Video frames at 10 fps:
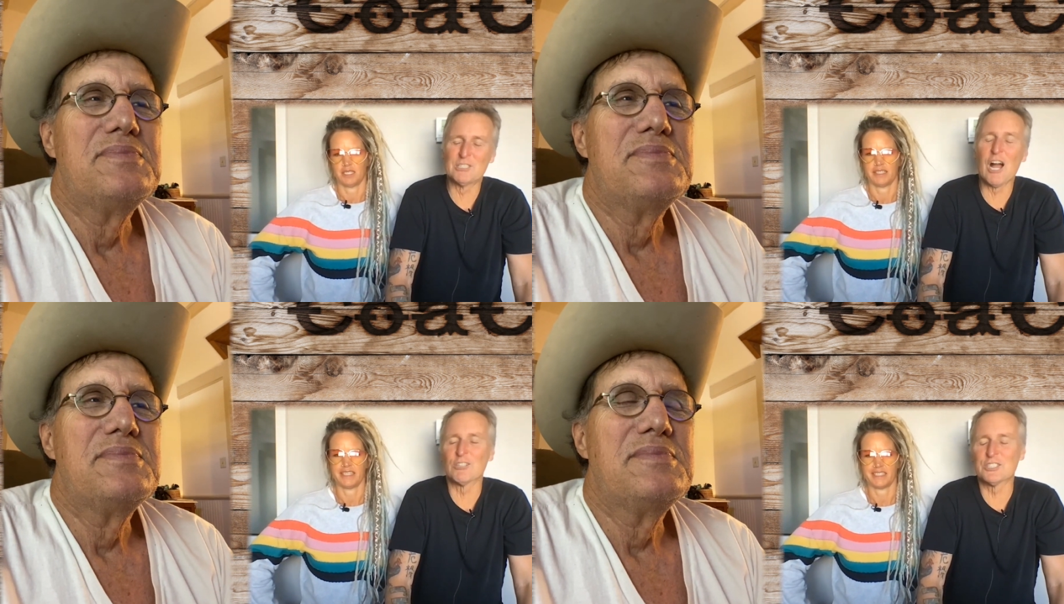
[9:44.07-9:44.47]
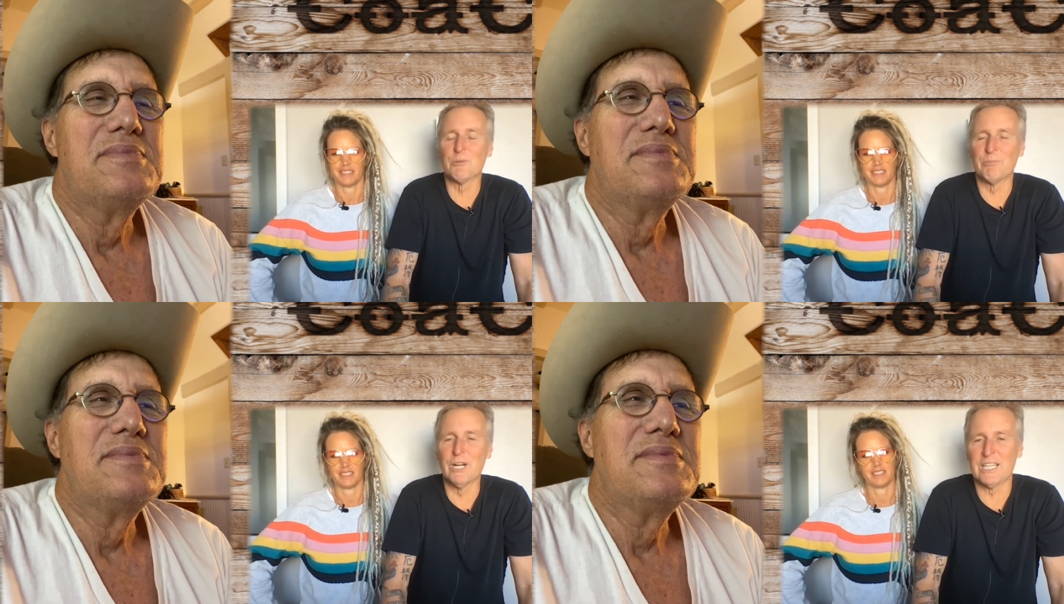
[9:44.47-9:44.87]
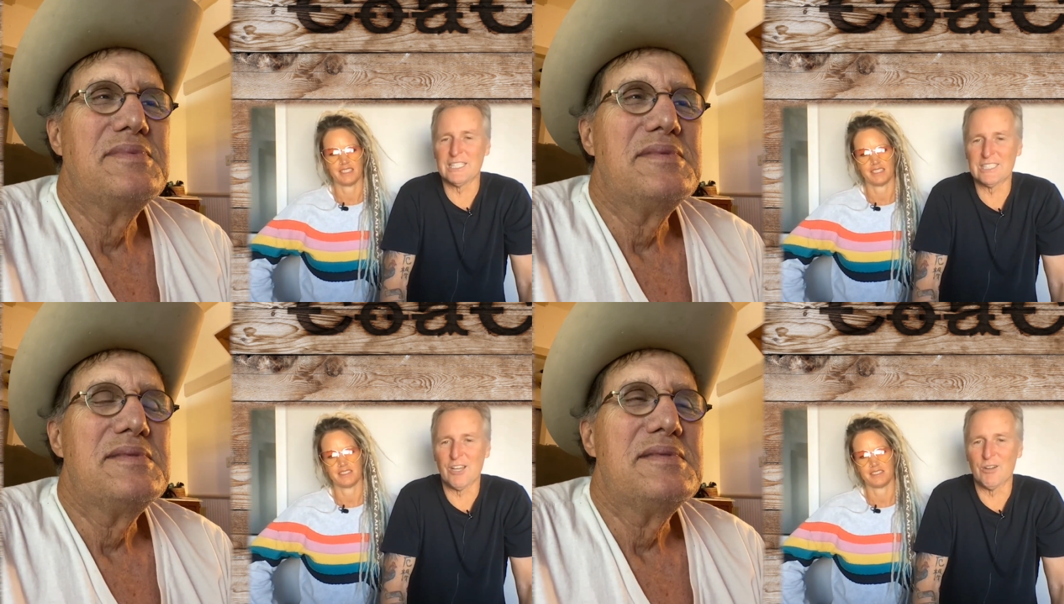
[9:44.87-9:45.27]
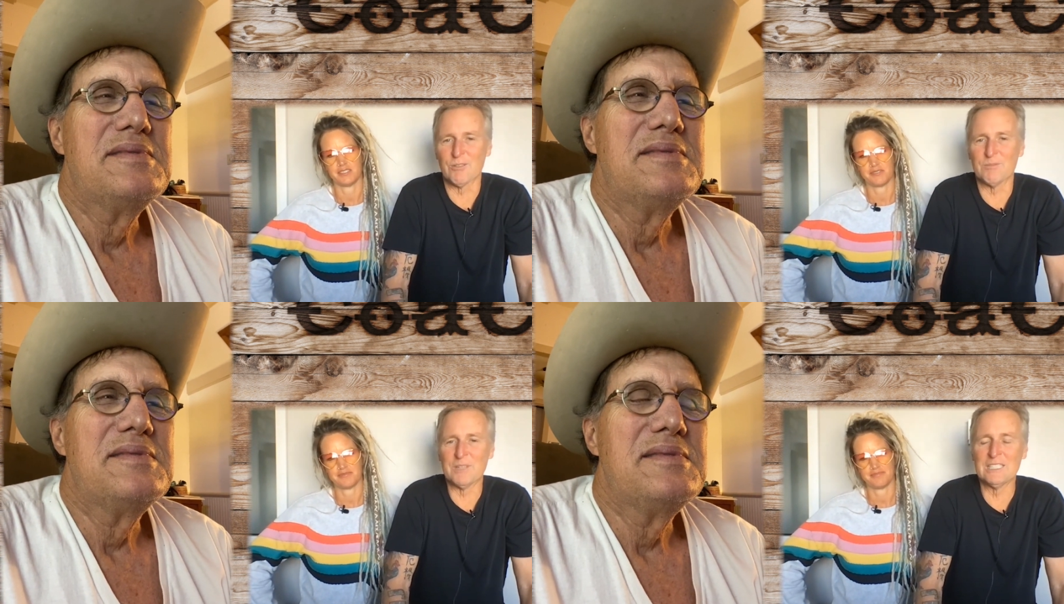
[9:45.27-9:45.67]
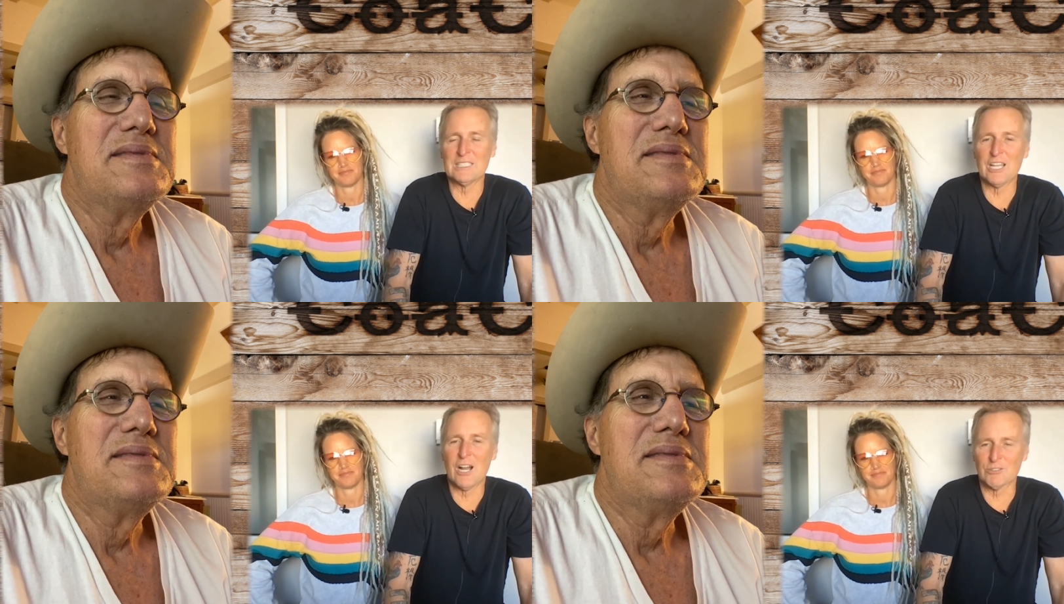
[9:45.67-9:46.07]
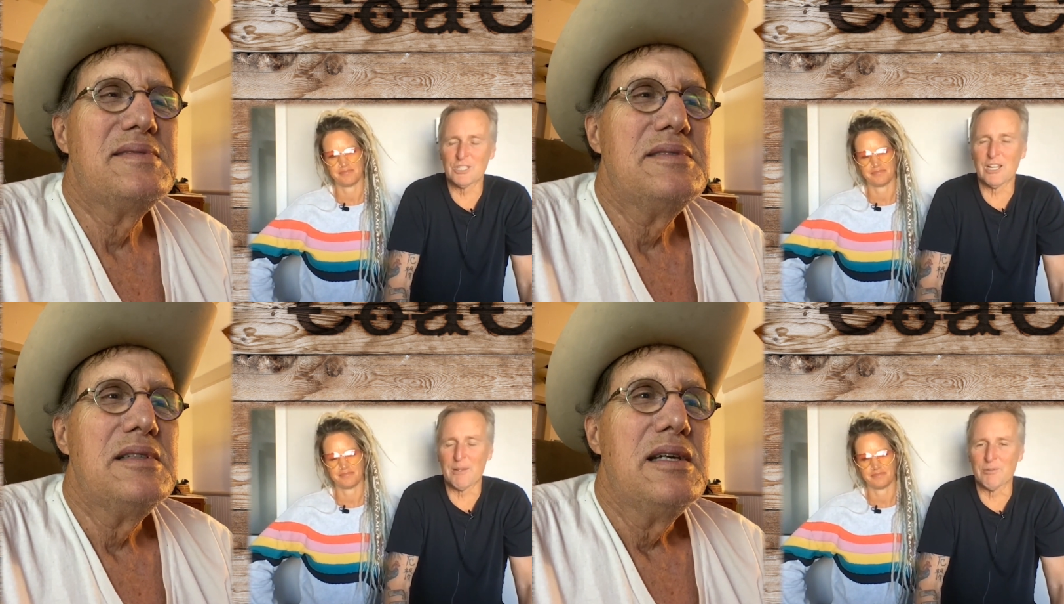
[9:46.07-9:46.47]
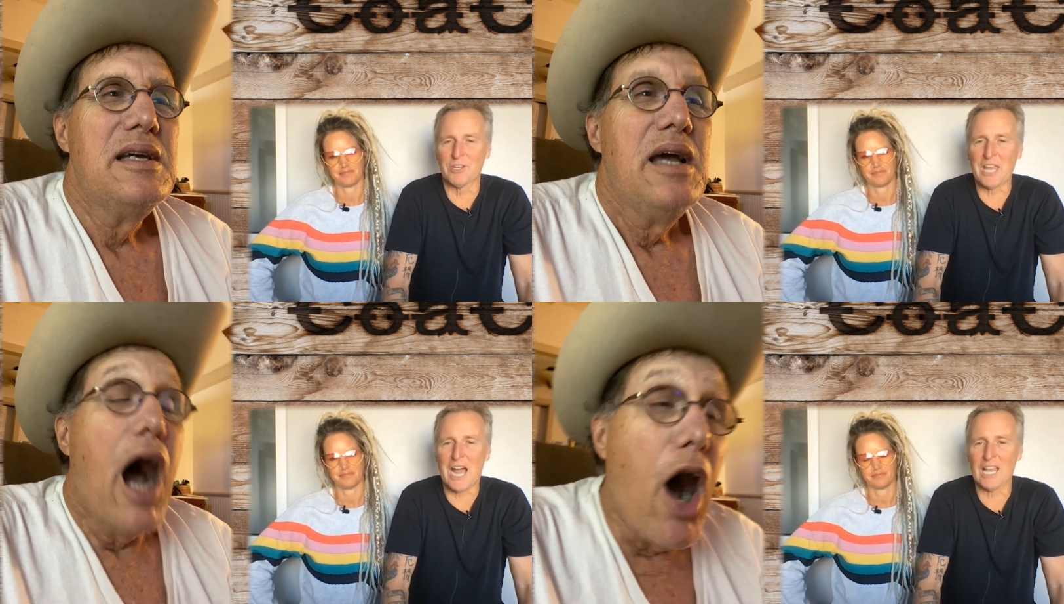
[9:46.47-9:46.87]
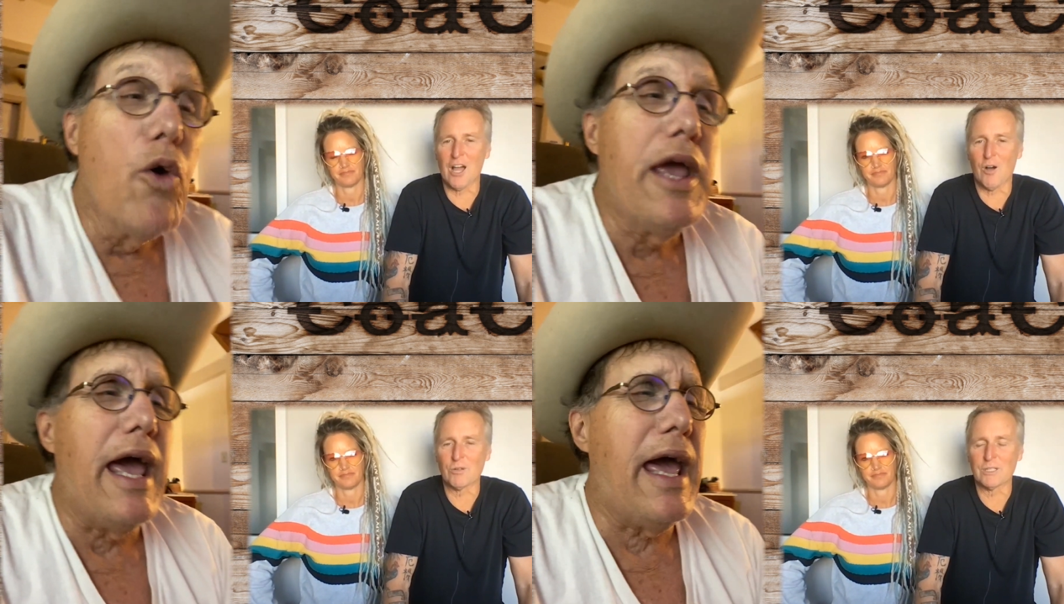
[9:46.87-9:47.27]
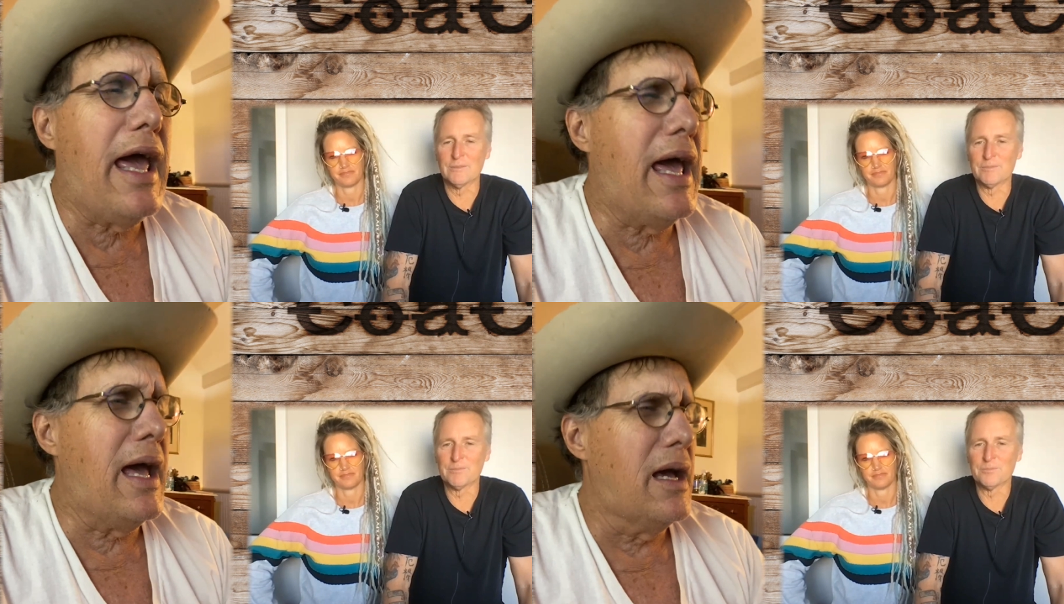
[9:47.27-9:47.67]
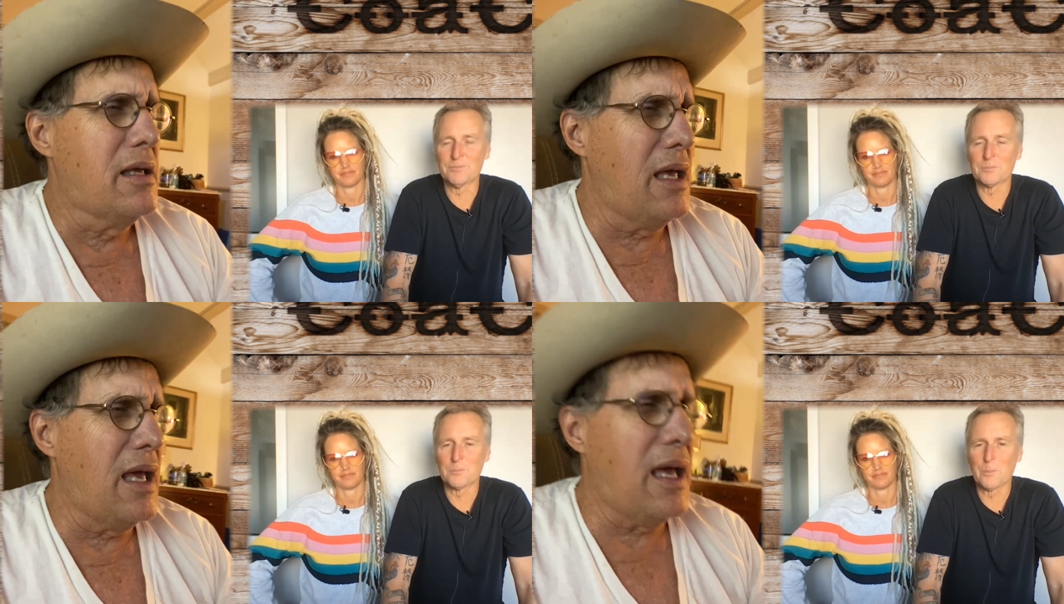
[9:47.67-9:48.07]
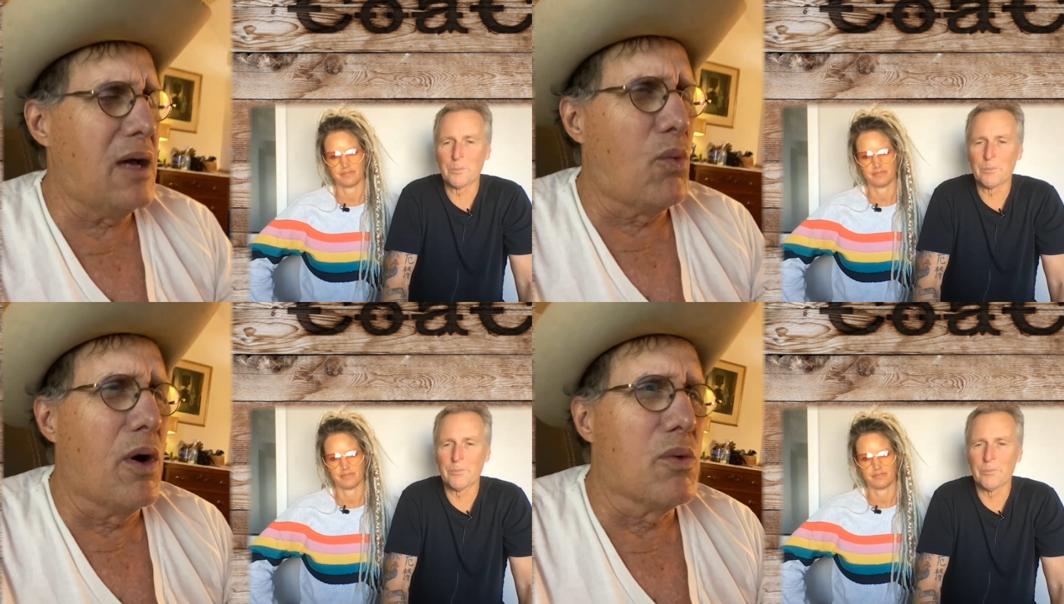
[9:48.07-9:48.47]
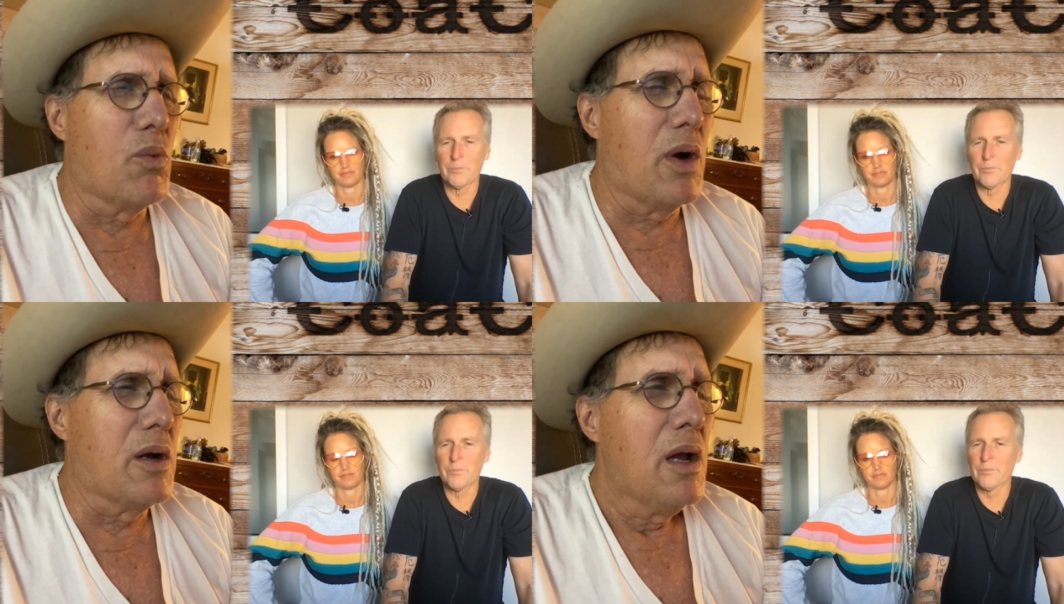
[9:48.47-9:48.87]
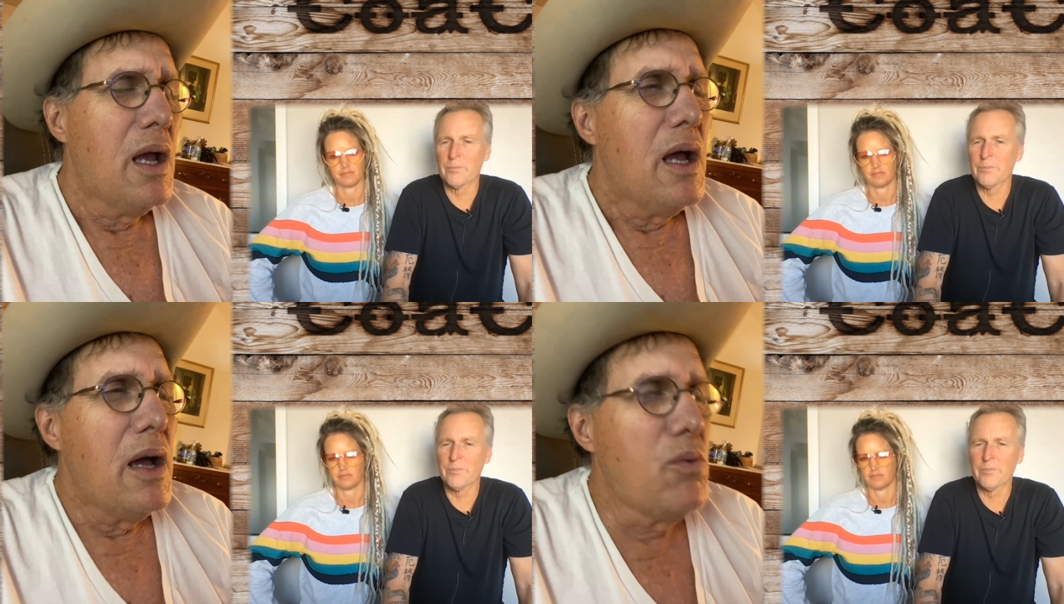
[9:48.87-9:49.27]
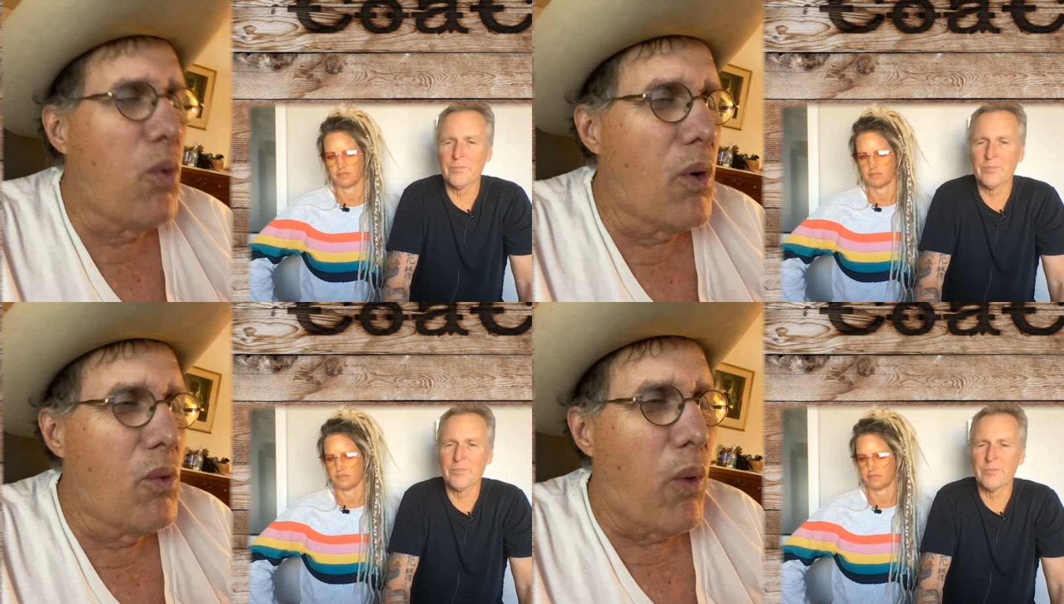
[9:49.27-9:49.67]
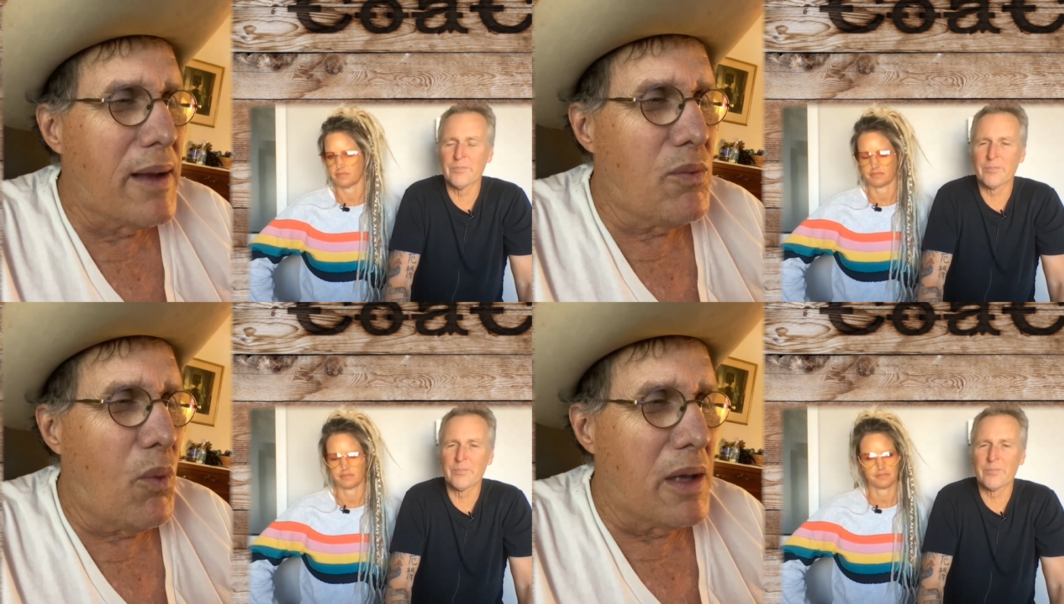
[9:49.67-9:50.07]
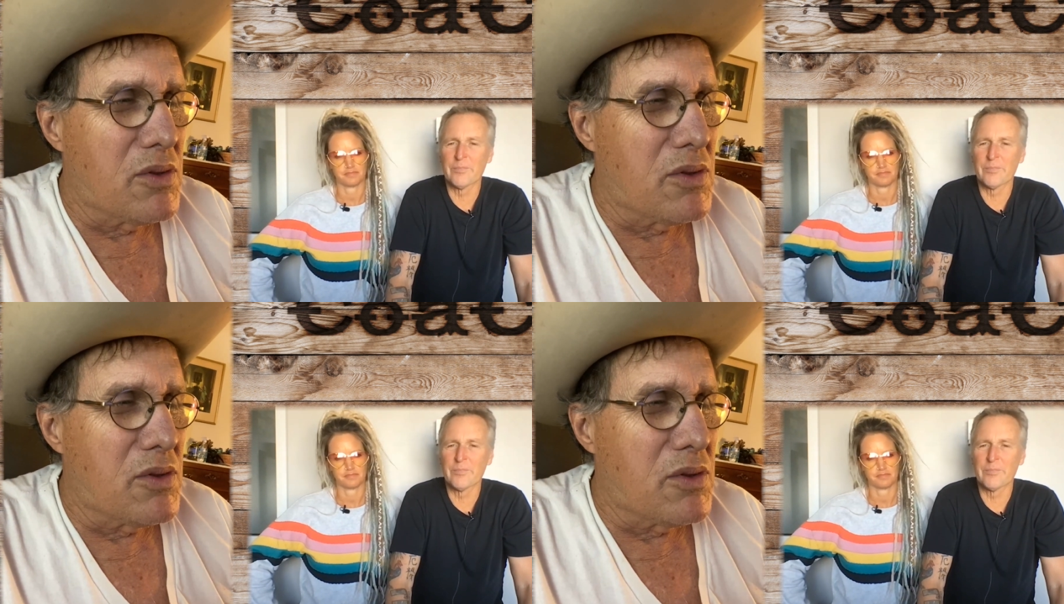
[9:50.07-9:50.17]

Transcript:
Speaker 1: y'all still buddies, so he, y'all still able to dialogue. Oh
Speaker 2: yeah, yeah. We're we're what